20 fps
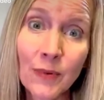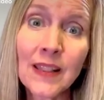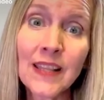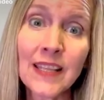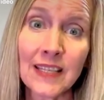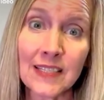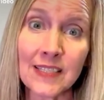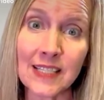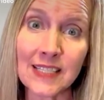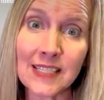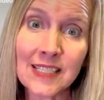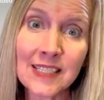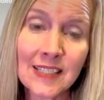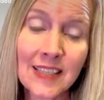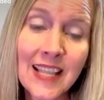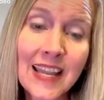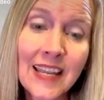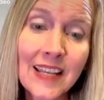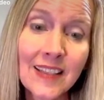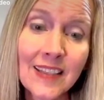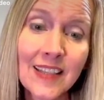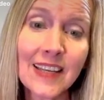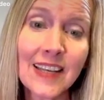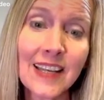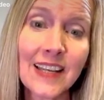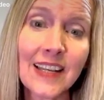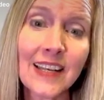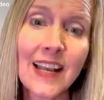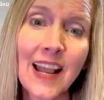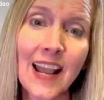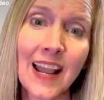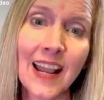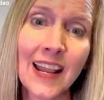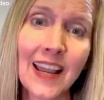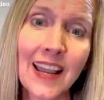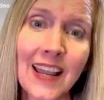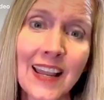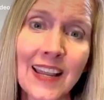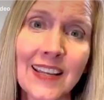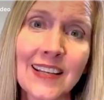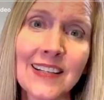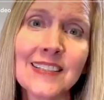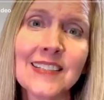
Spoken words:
It's lengthening, and